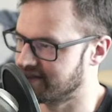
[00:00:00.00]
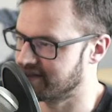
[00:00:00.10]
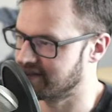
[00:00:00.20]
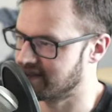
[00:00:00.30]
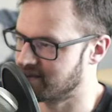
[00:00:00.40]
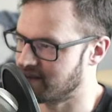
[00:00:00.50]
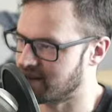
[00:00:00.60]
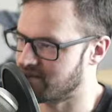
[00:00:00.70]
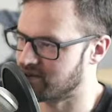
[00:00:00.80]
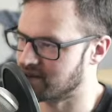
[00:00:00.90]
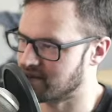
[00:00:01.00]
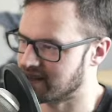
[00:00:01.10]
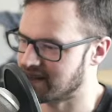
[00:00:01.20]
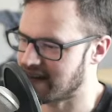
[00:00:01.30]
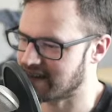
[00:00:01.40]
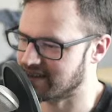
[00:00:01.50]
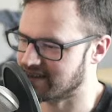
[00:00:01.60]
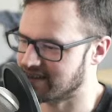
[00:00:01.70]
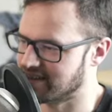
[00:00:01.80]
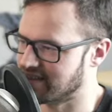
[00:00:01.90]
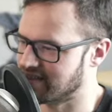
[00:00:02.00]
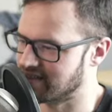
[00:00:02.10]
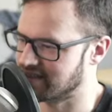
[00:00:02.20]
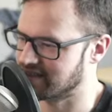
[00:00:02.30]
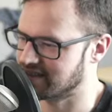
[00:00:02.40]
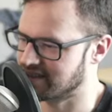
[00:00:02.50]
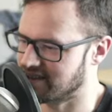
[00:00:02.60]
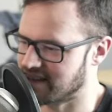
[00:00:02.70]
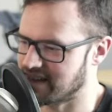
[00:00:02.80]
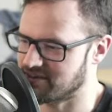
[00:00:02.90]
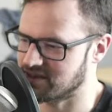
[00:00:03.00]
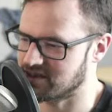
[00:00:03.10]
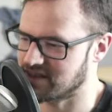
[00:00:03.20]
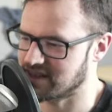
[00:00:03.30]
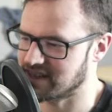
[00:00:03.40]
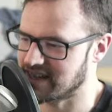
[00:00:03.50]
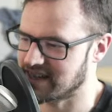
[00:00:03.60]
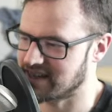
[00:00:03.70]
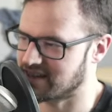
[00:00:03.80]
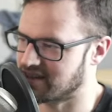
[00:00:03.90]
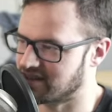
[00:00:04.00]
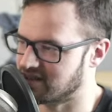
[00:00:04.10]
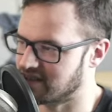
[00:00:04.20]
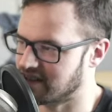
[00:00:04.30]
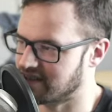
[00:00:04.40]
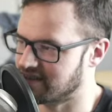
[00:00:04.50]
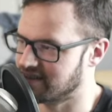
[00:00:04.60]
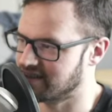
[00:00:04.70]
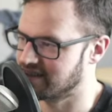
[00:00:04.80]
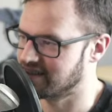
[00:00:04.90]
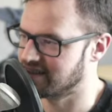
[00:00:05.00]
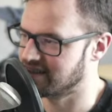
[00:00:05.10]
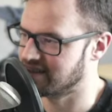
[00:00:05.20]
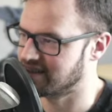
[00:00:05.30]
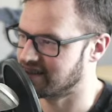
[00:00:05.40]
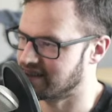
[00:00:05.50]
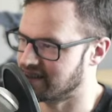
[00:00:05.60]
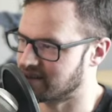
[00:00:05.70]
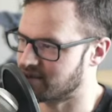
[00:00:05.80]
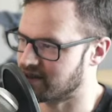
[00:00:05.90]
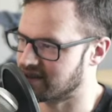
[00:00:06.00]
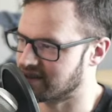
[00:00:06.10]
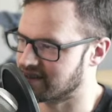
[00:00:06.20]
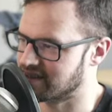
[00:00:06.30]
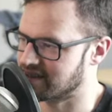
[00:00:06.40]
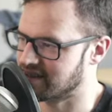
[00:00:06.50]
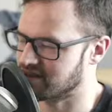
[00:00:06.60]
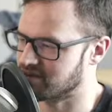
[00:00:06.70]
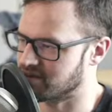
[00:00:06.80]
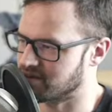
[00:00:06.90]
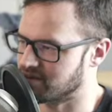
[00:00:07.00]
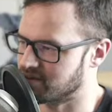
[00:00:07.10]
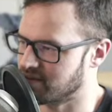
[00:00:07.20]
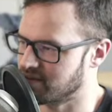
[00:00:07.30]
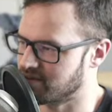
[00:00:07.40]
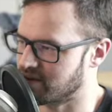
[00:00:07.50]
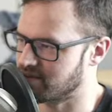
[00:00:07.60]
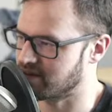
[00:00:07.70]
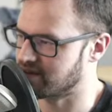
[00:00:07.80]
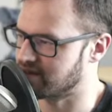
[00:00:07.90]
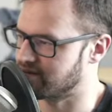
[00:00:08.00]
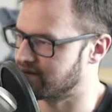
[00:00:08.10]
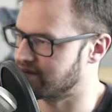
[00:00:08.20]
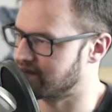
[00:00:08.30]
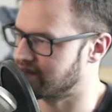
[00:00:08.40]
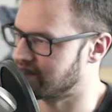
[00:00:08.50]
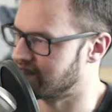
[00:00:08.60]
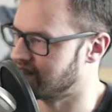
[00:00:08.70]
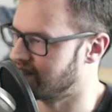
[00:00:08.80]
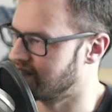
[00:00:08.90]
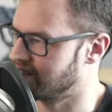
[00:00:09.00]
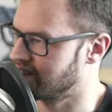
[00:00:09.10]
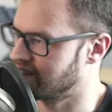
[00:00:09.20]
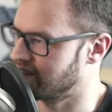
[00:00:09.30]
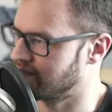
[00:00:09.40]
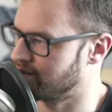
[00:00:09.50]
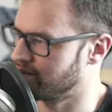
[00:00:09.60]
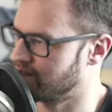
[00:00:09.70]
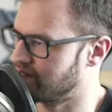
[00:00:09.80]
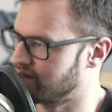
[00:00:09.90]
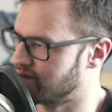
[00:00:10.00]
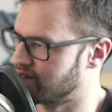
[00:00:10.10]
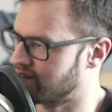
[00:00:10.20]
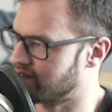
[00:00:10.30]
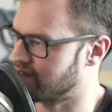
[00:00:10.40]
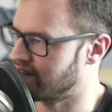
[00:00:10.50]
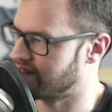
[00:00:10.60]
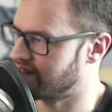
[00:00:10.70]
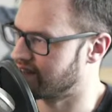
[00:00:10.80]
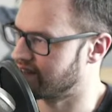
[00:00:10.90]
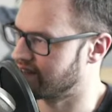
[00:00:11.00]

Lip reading: Just make it more spectacular. Okay, we're starting to get the arch now in the sparks. That looks really cool. It's probably hard to see. I'll move it into a darker area.